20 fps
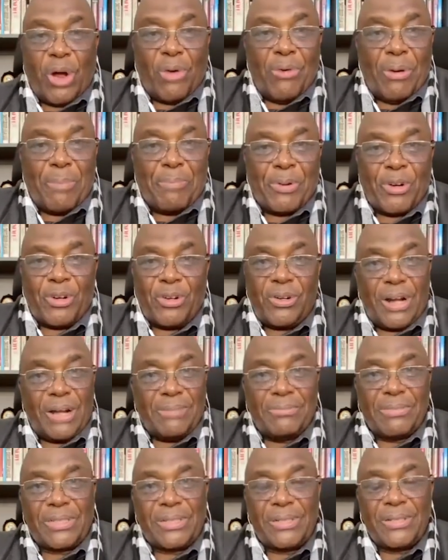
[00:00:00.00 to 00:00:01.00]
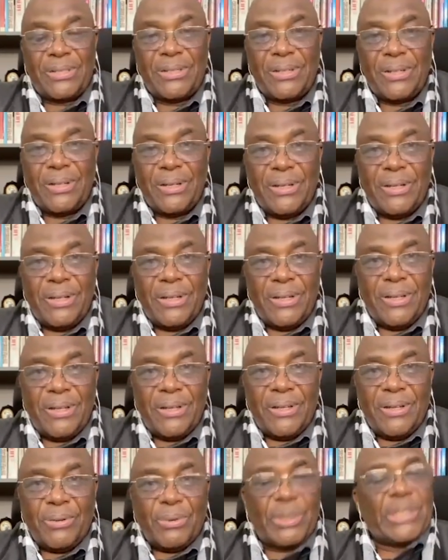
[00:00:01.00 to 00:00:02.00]
our programs,
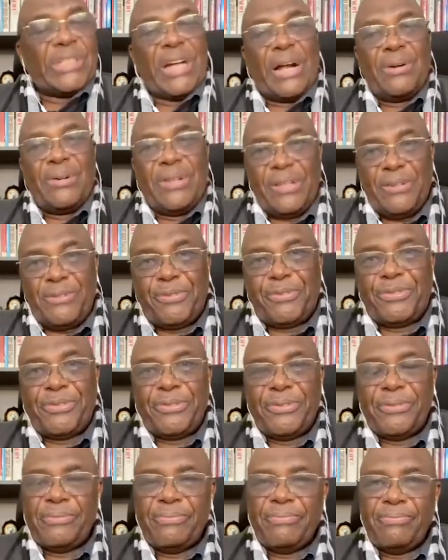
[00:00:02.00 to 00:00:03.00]
we shall leave